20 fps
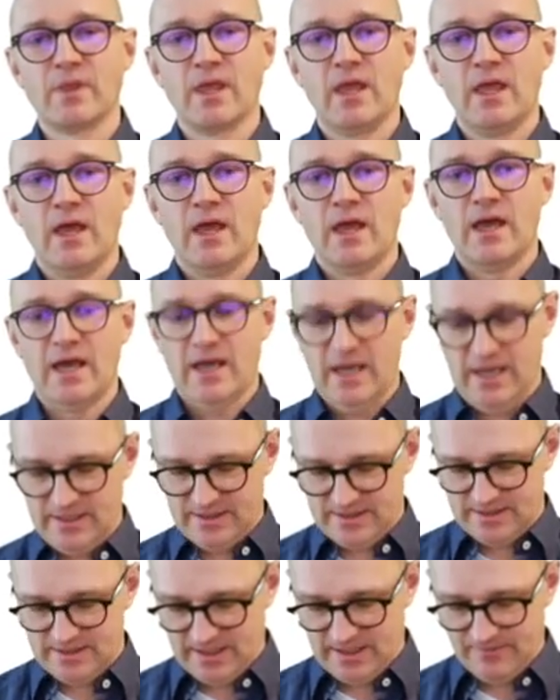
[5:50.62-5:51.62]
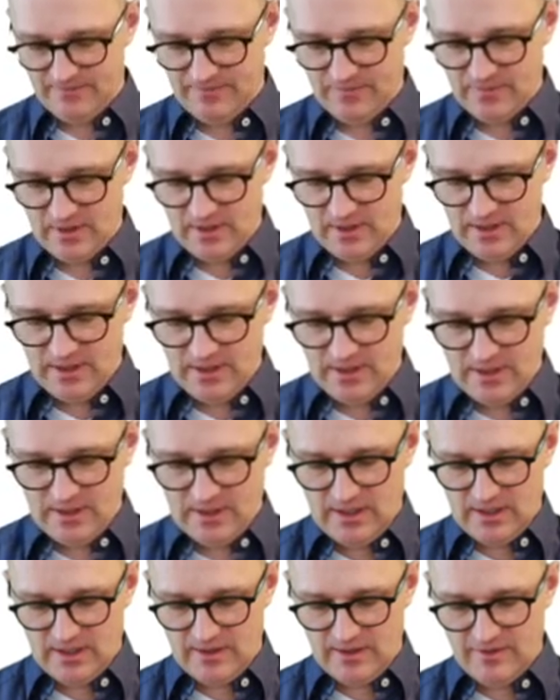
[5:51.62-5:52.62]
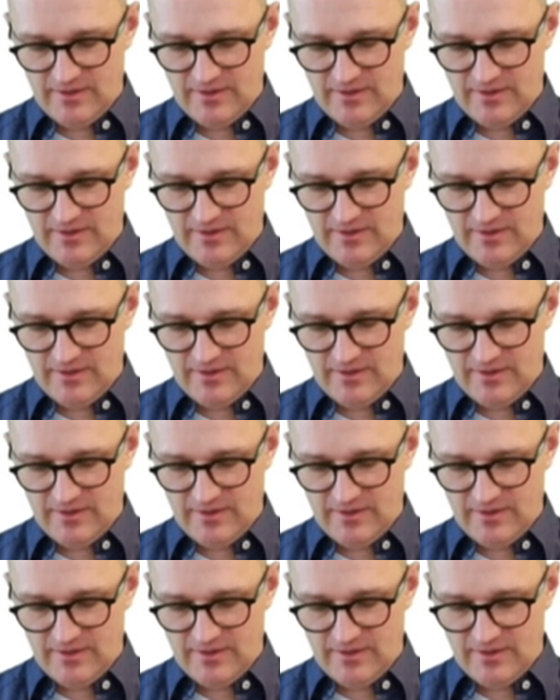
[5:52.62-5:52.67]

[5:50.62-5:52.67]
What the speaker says: and they